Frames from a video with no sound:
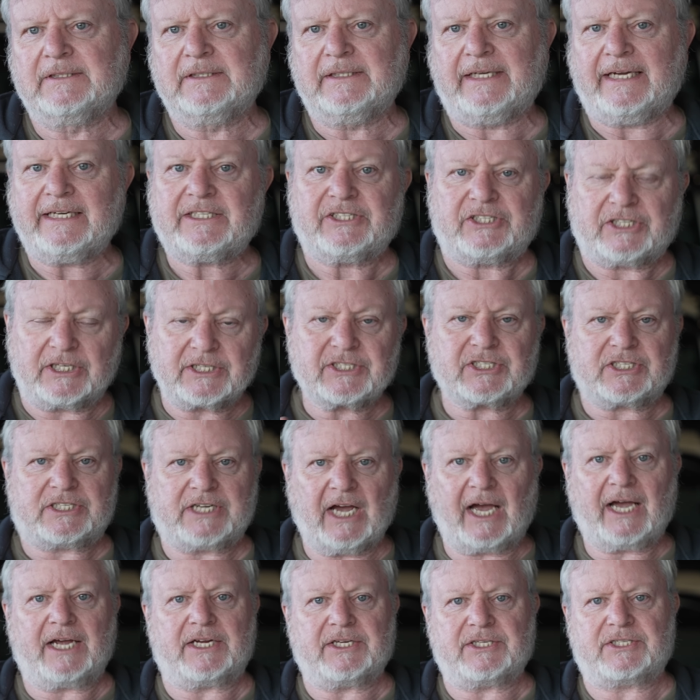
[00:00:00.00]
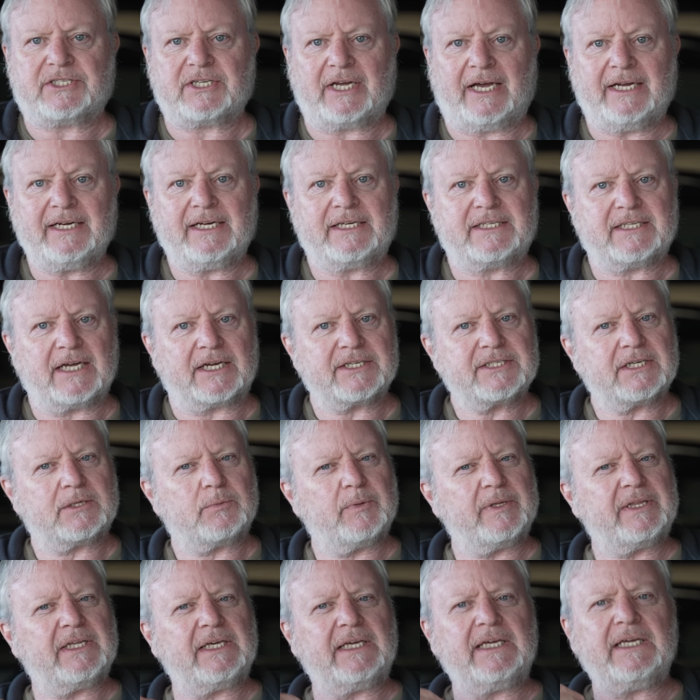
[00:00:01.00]
It just does, and it does it
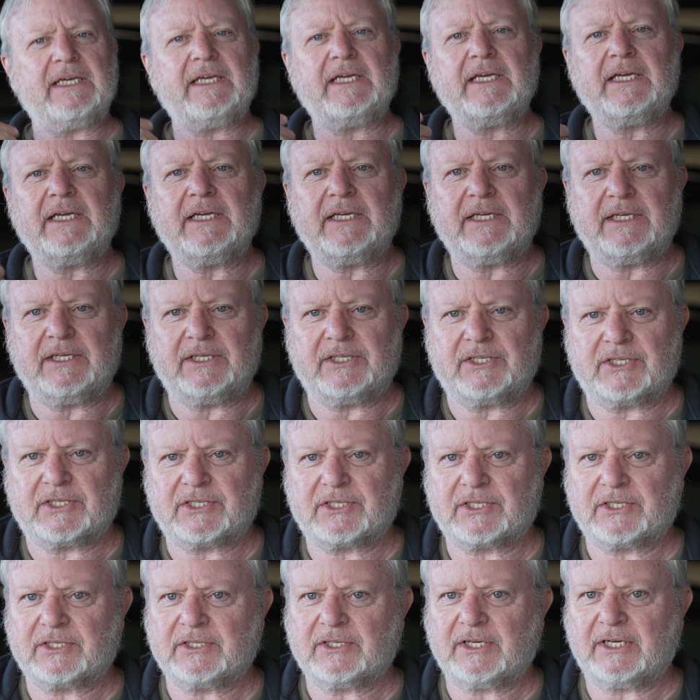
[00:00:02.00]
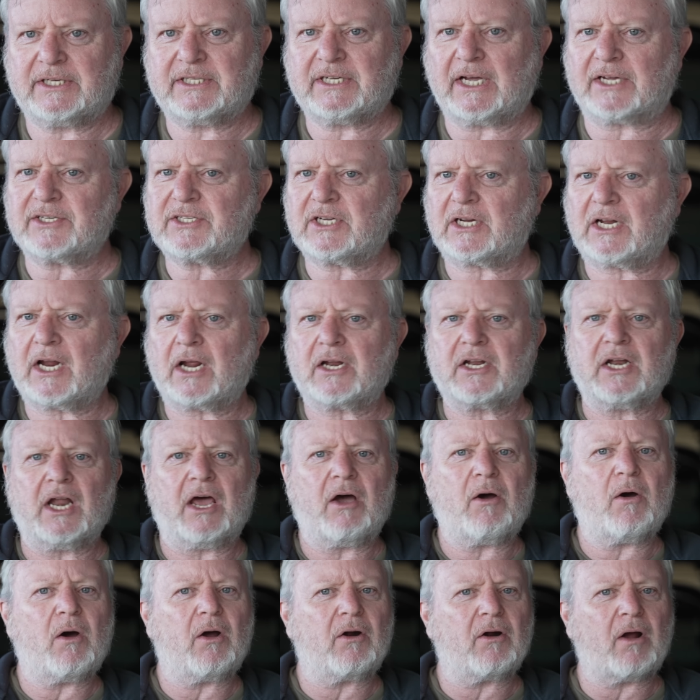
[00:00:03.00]
with ease. It does it at
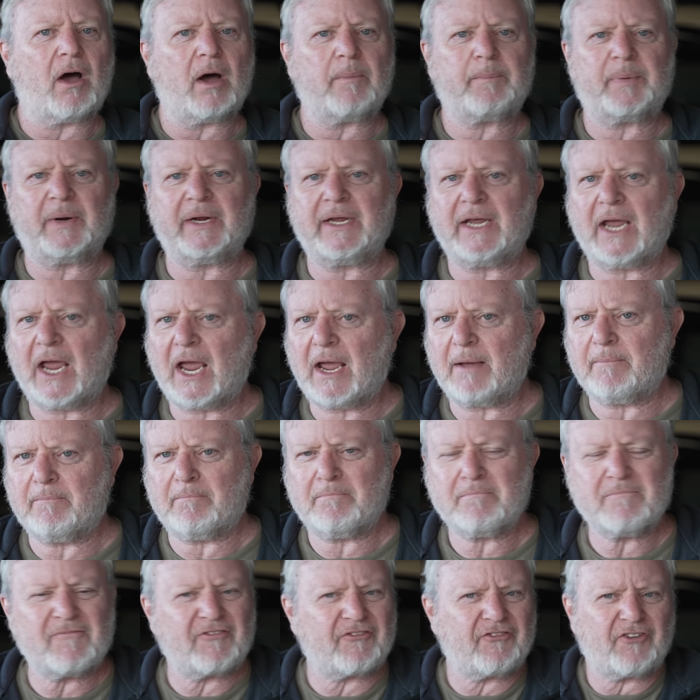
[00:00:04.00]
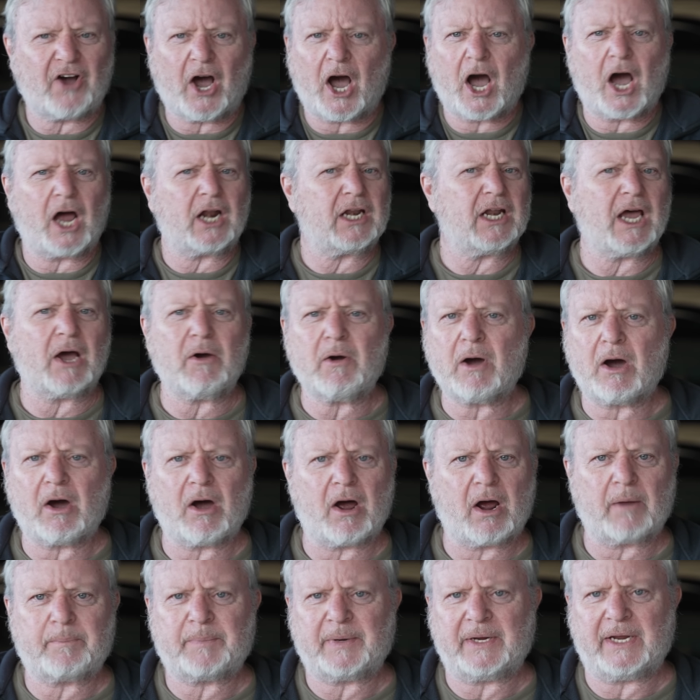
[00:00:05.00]
lower RPM, far
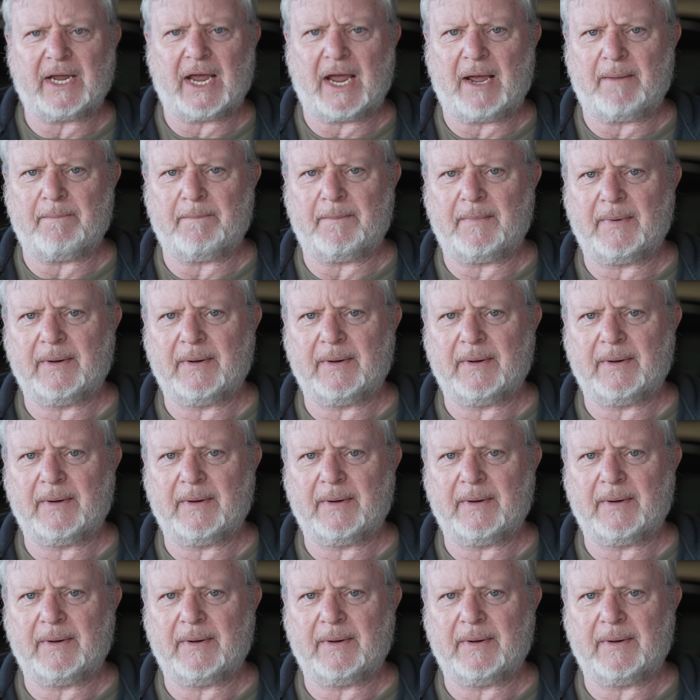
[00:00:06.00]
lower RPM.